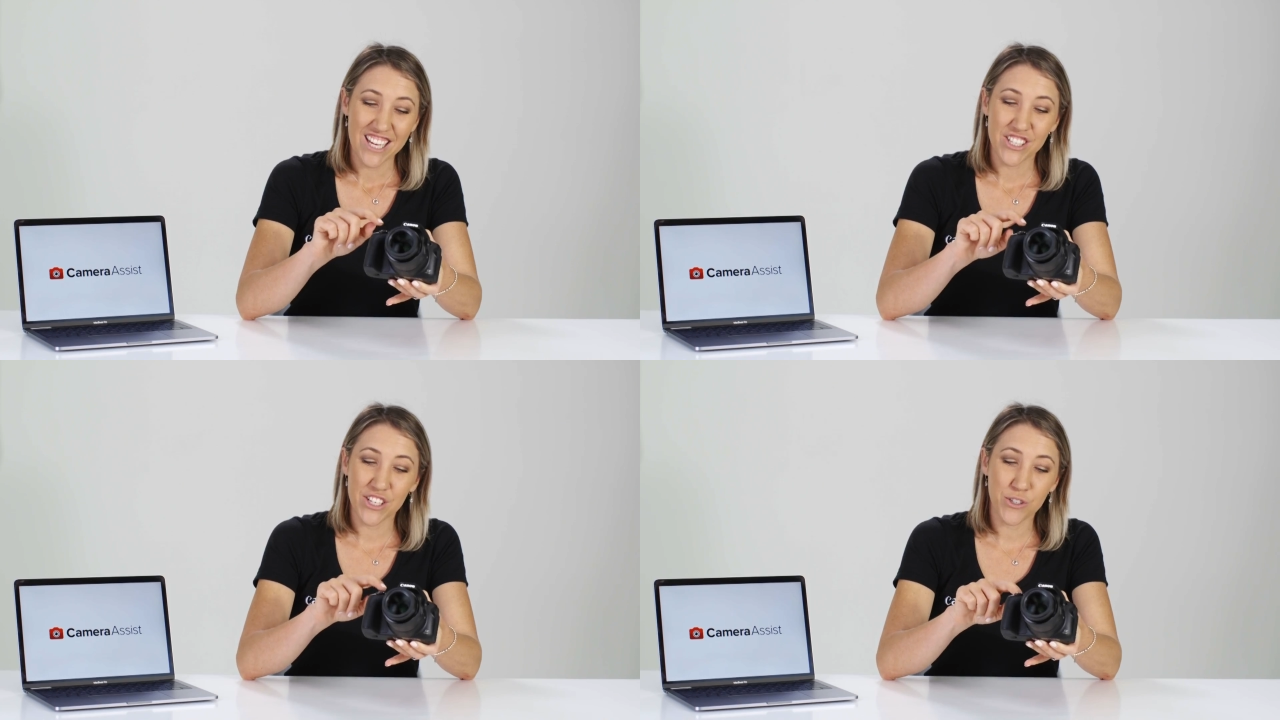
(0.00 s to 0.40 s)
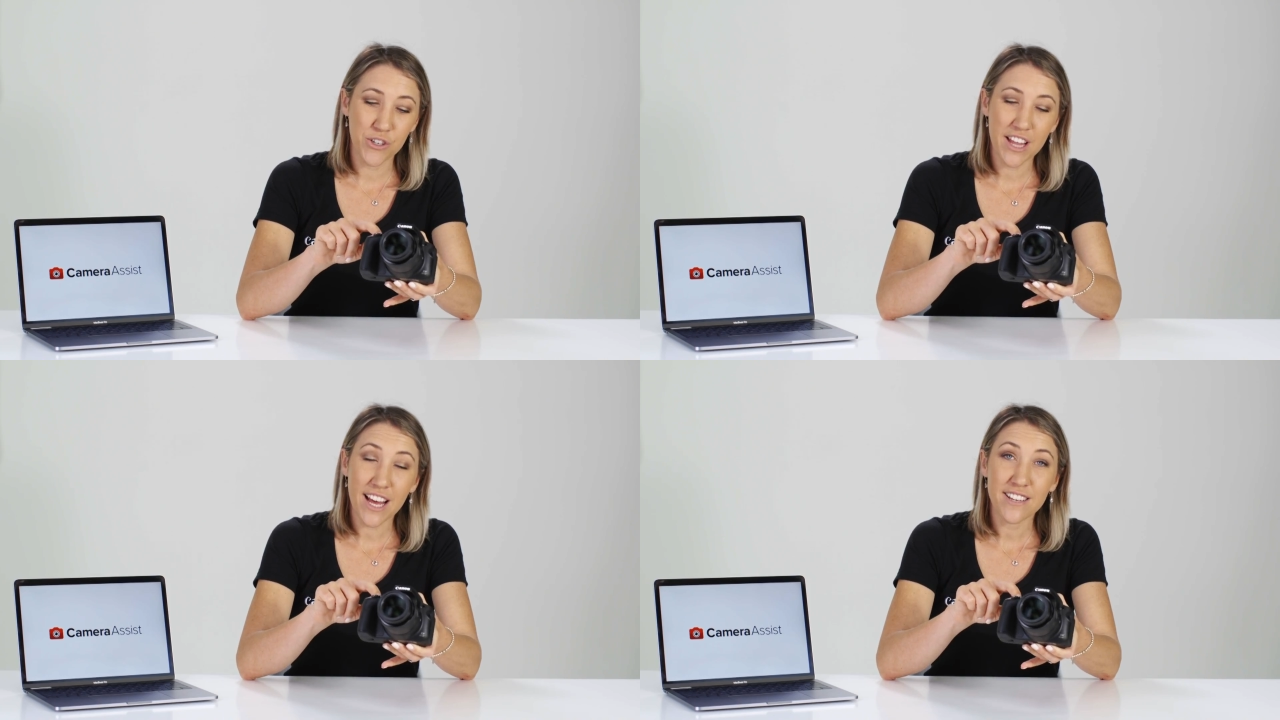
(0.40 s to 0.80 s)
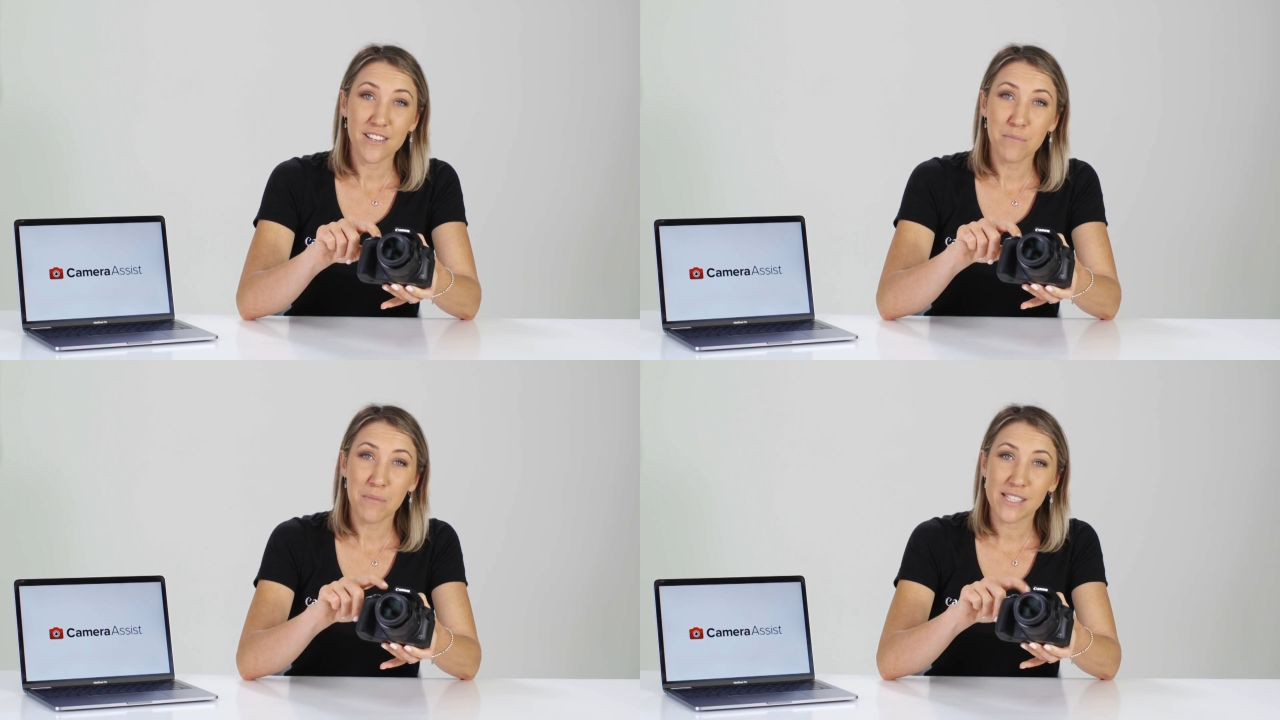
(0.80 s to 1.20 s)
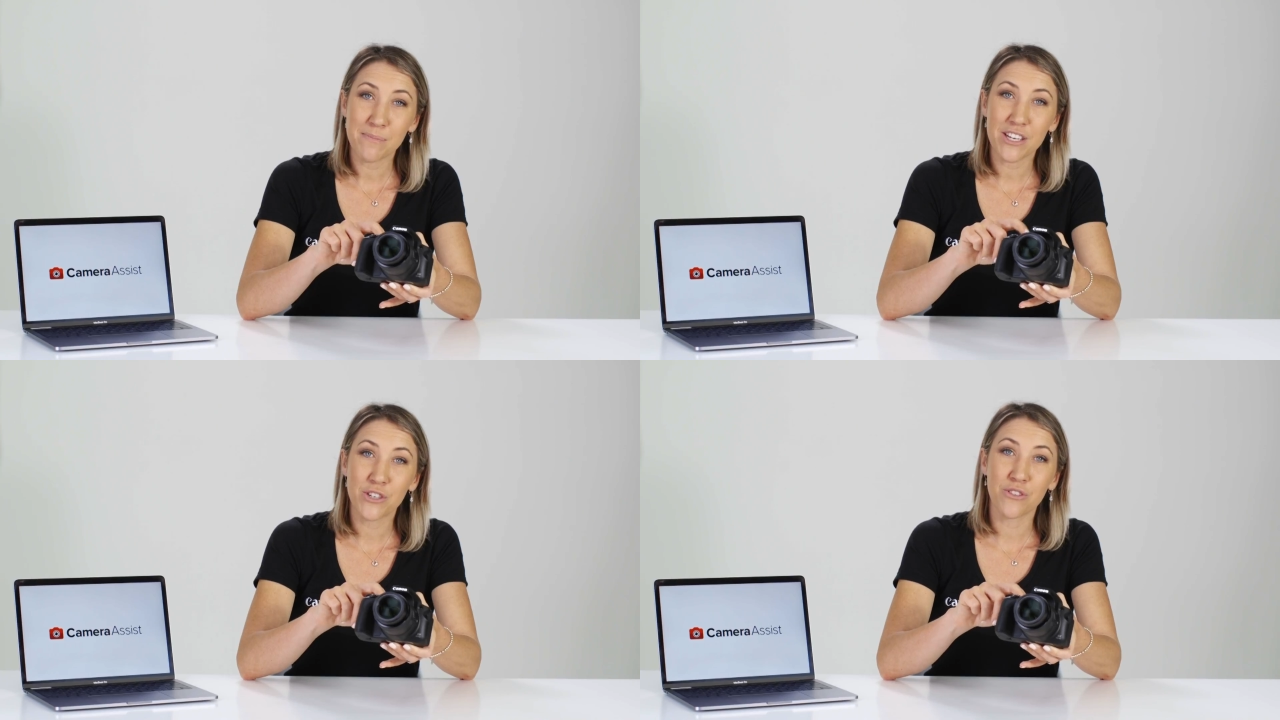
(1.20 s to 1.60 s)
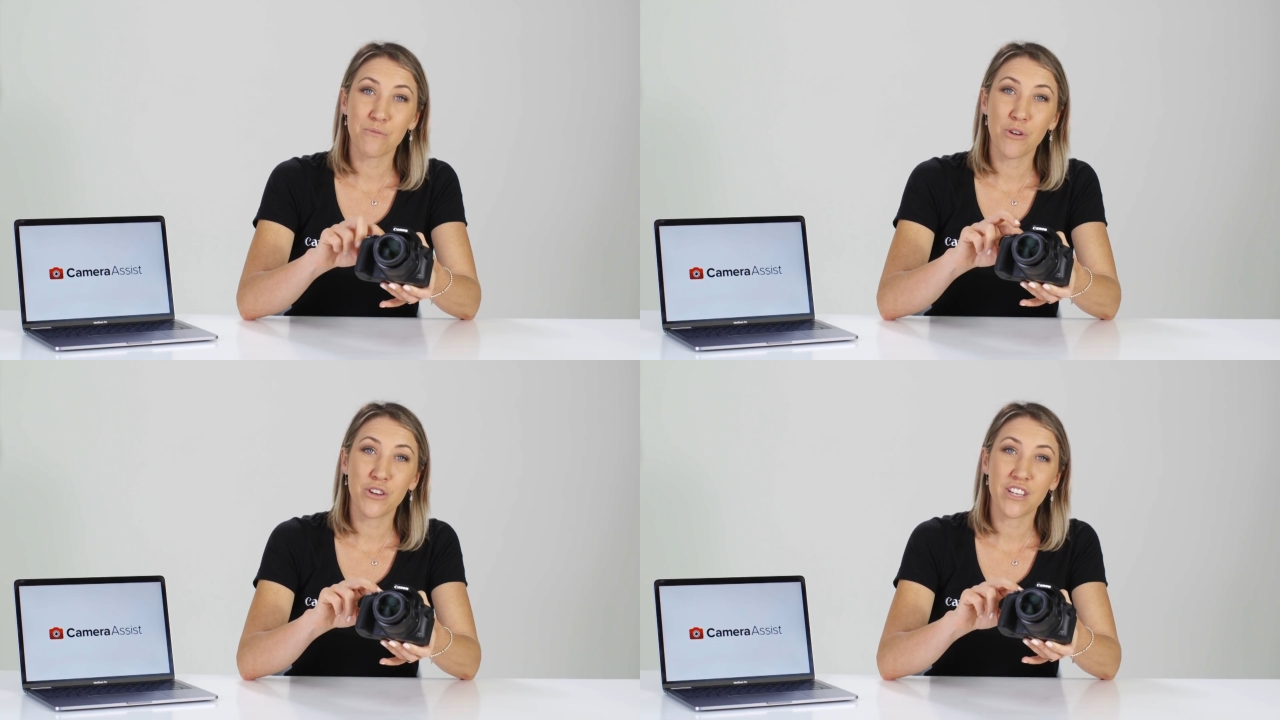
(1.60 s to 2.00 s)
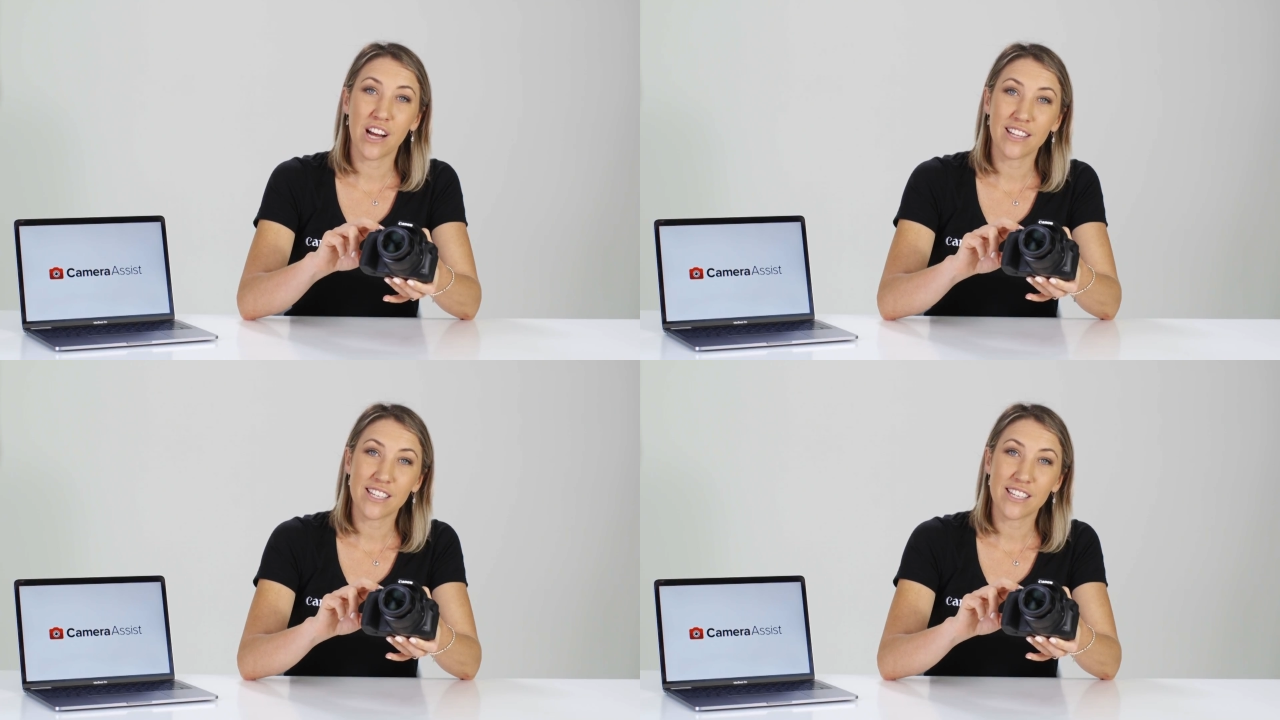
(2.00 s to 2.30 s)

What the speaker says: To do that, you must make sure the mode dial